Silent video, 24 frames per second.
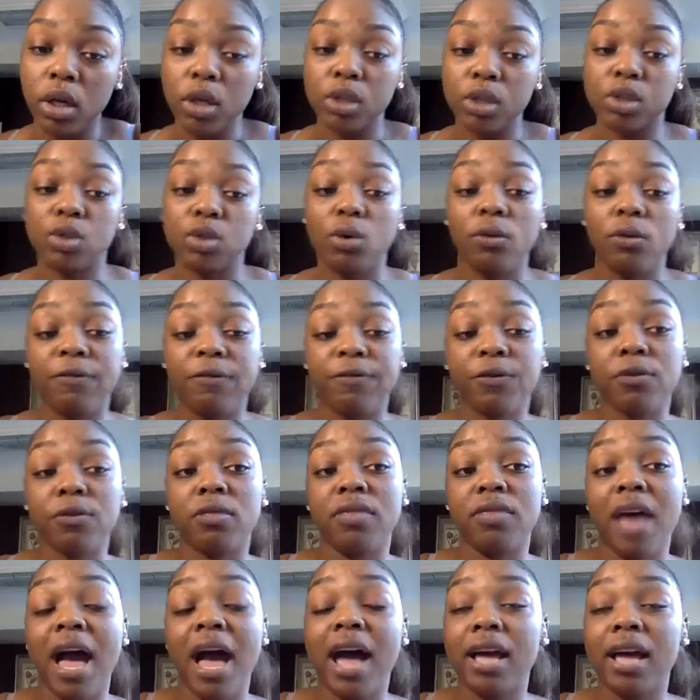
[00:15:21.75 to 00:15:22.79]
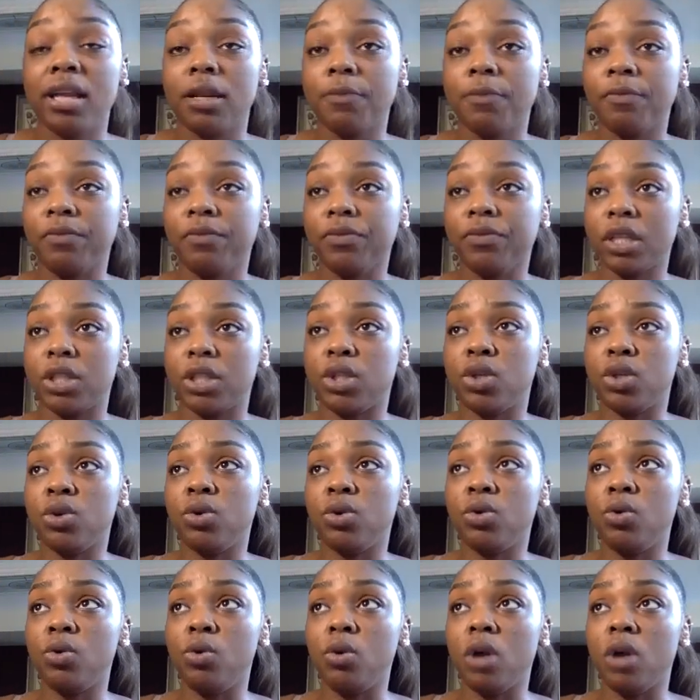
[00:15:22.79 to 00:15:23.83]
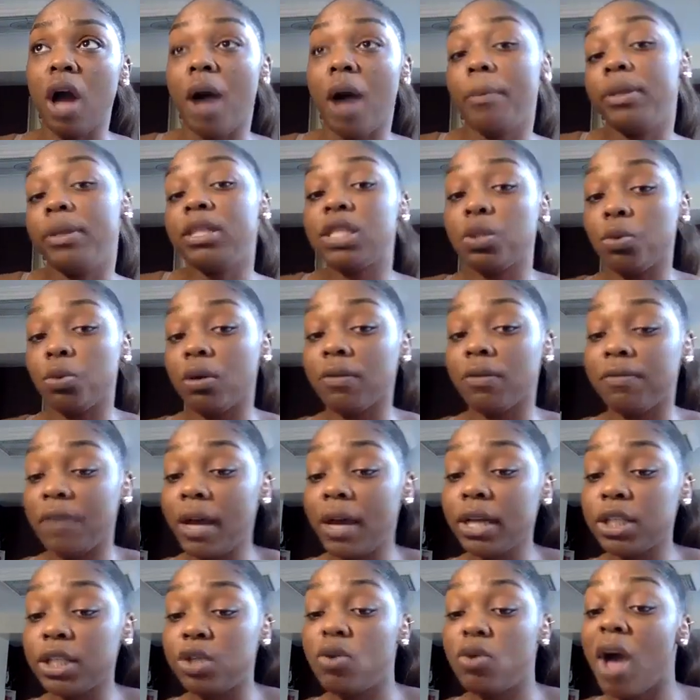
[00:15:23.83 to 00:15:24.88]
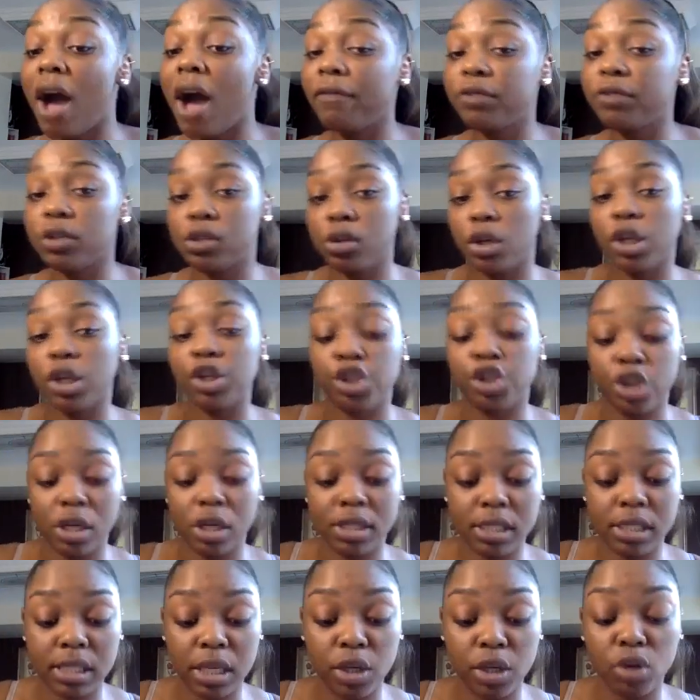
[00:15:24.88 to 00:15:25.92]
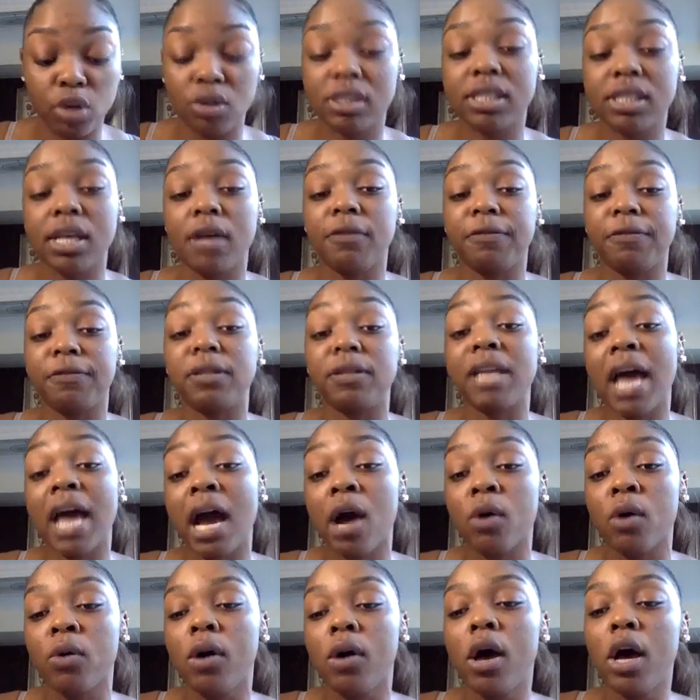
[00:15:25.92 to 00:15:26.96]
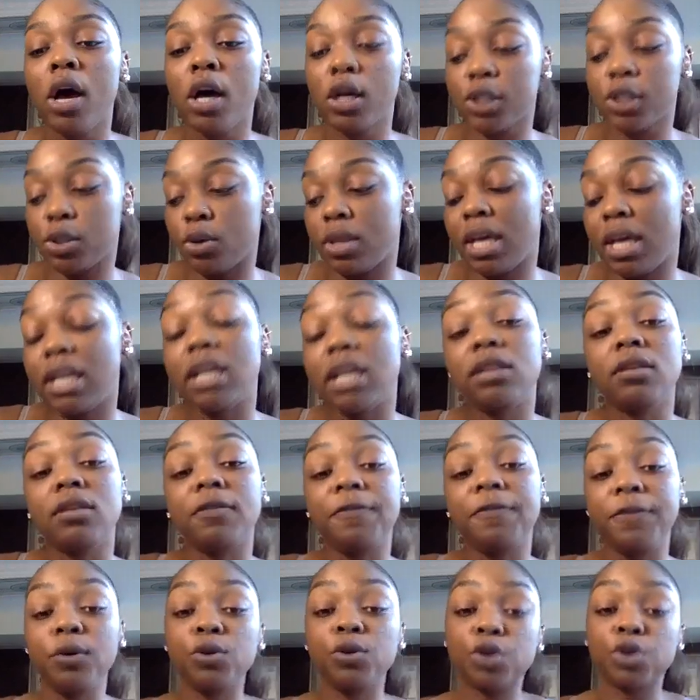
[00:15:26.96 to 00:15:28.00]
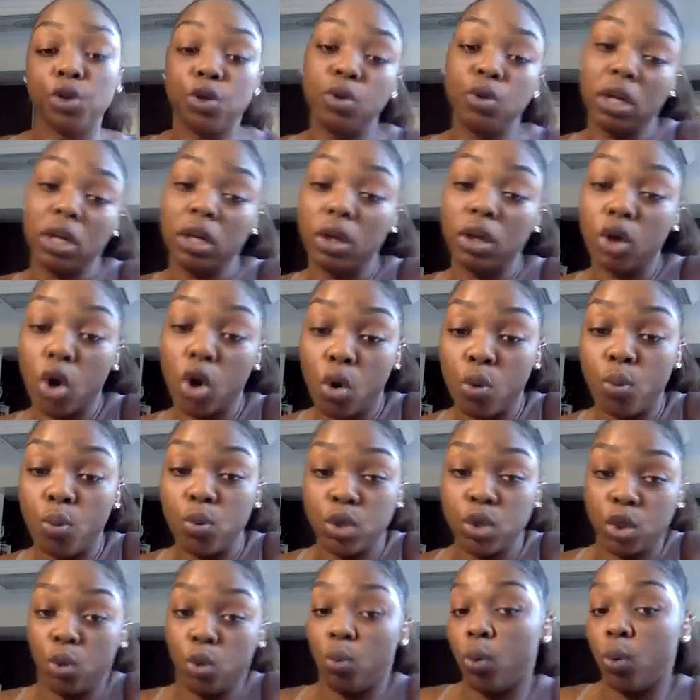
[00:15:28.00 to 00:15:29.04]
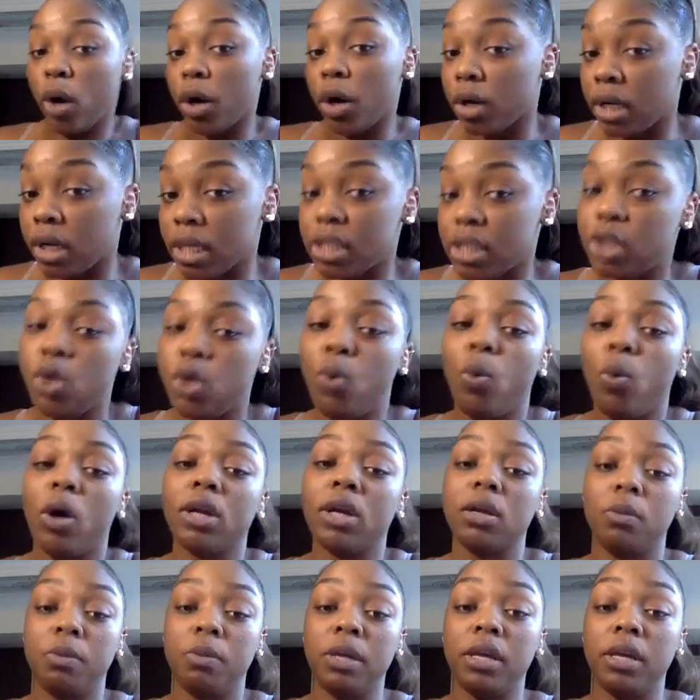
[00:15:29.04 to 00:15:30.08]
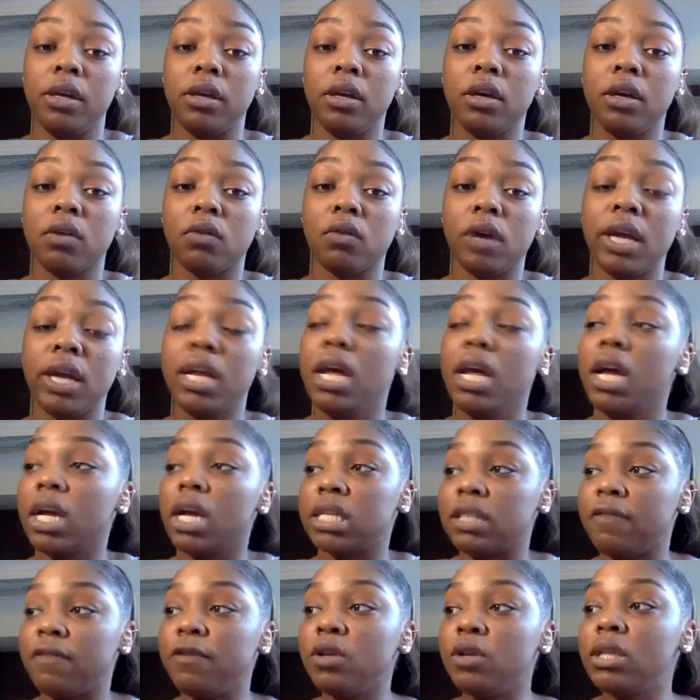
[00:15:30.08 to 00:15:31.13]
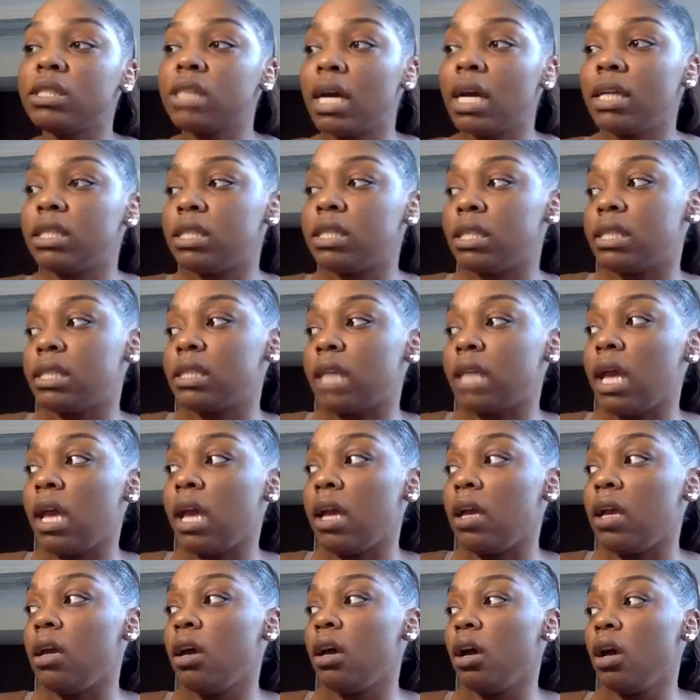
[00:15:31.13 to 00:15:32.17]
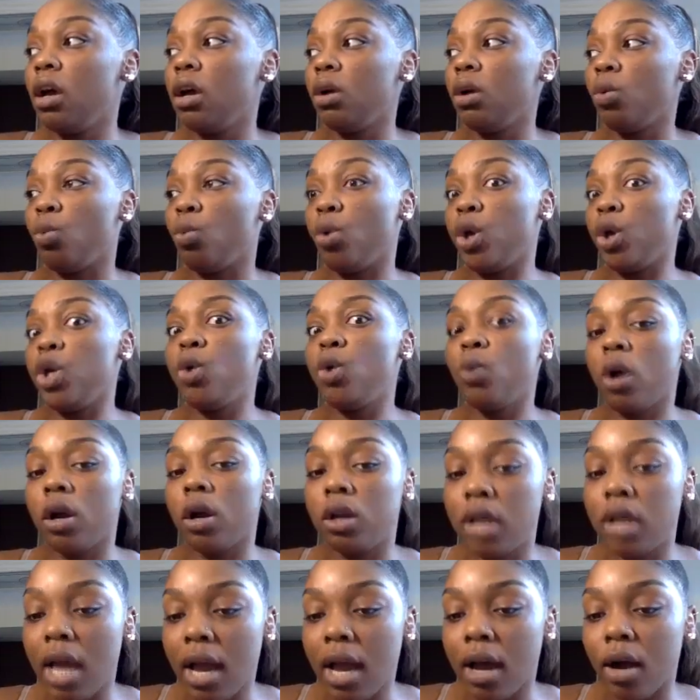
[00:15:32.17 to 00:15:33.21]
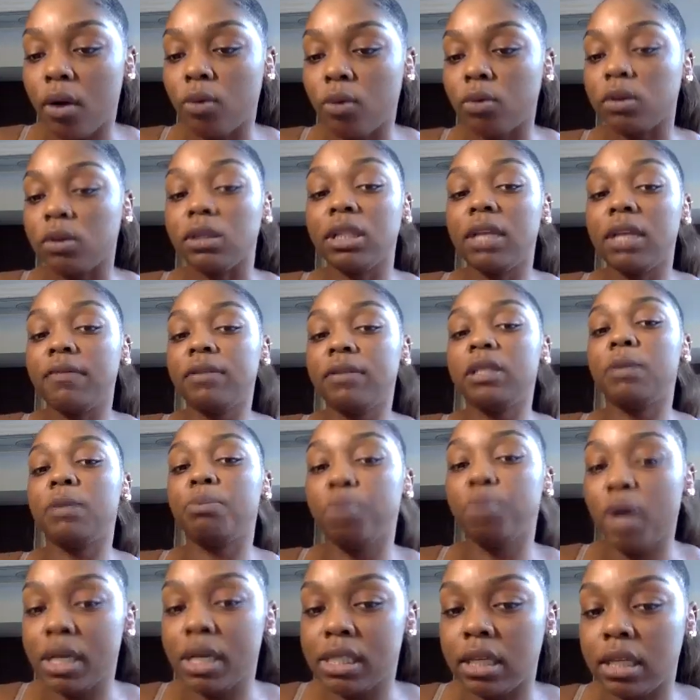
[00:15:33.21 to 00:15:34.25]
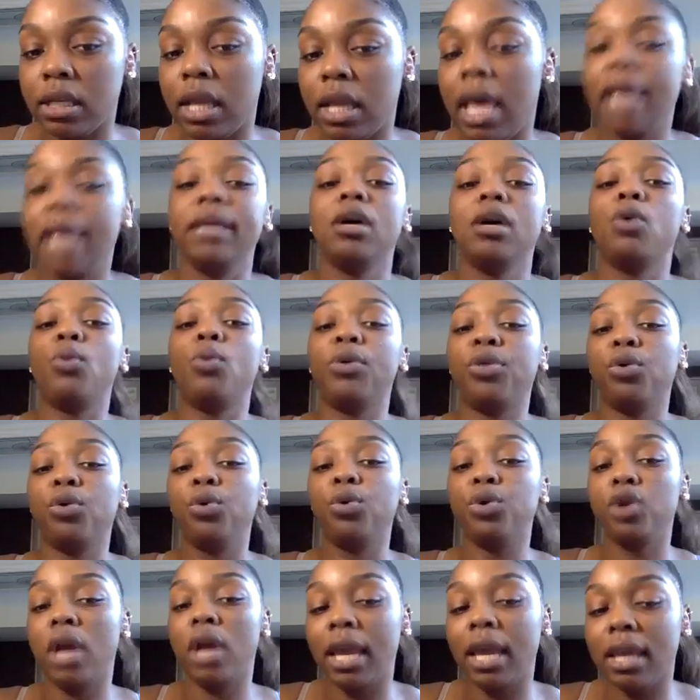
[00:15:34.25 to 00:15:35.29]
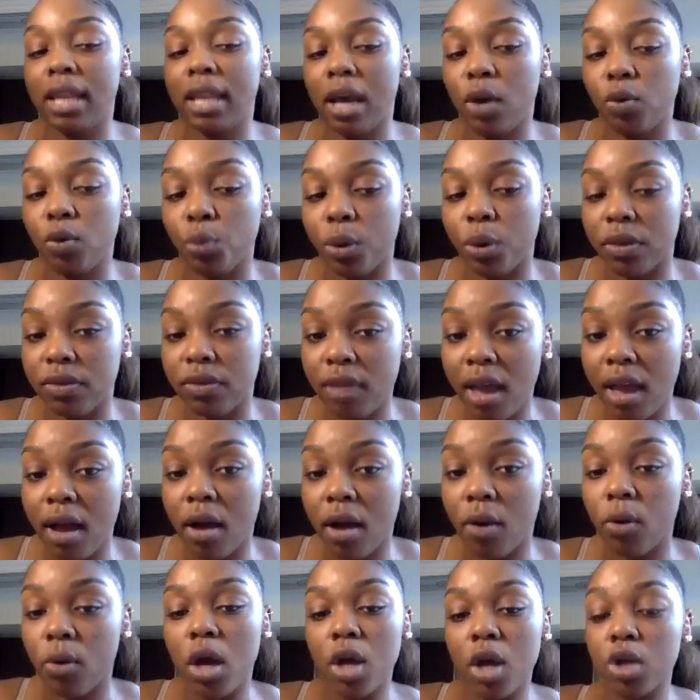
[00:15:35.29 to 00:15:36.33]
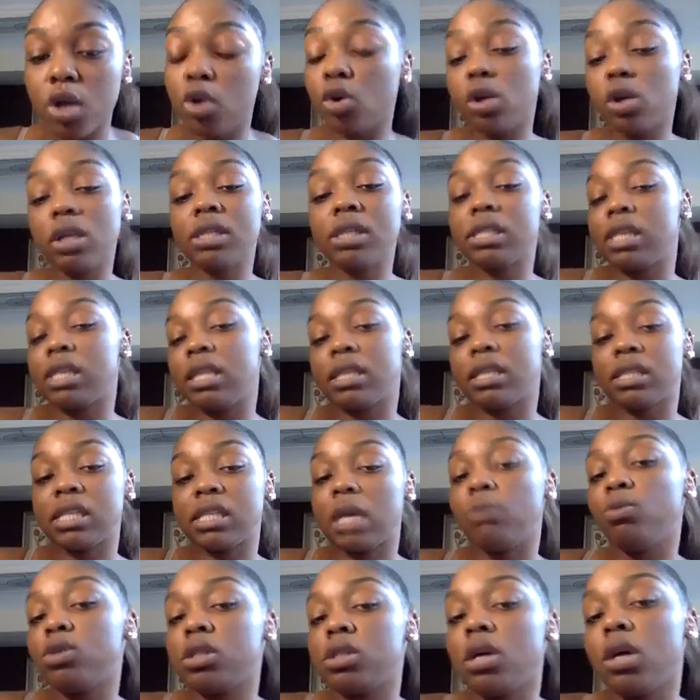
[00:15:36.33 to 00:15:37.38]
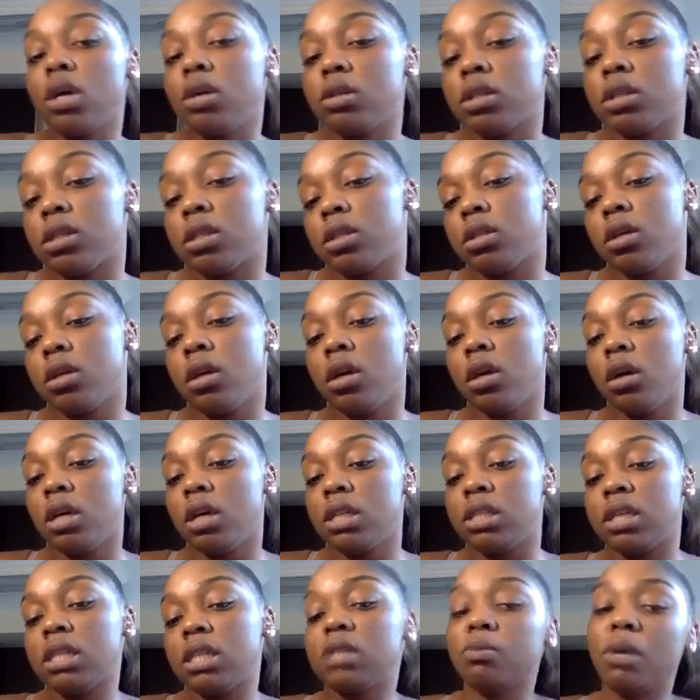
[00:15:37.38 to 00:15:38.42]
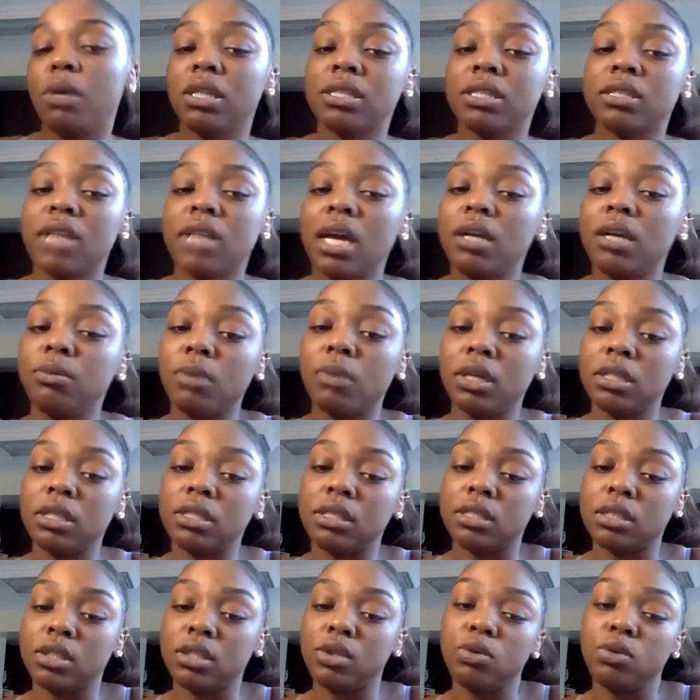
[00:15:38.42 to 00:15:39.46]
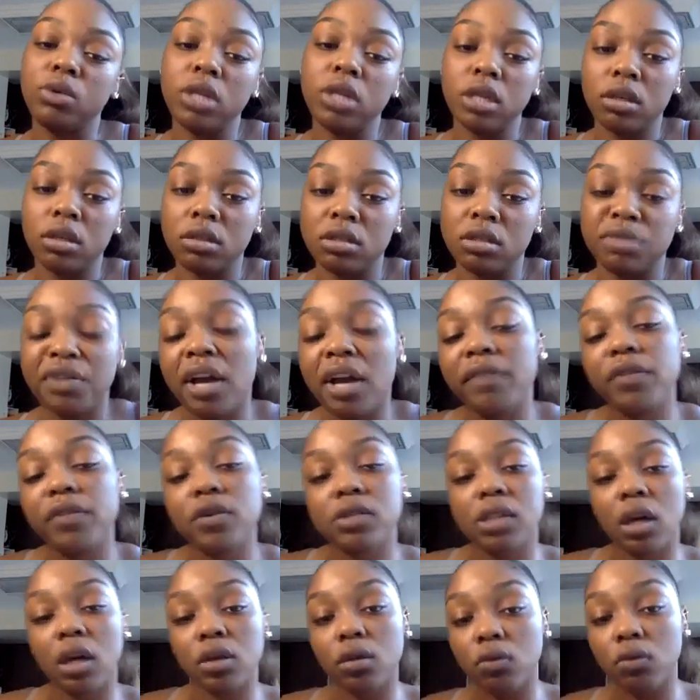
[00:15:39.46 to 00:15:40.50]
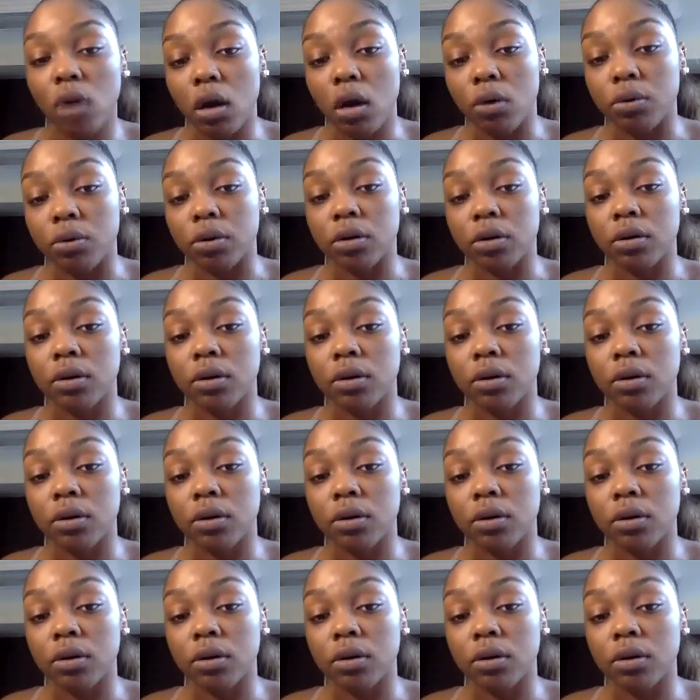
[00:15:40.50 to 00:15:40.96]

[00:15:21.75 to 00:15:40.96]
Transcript: So for that to come into effect, you have to start adjusting yourself now so that in the future you can go to where it is you want to be, right? Because if you decide to stay where you are now, live in the present, hang out with who you're hanging out with now, you're going to see the same results six months, nine months, two years, five years down the road,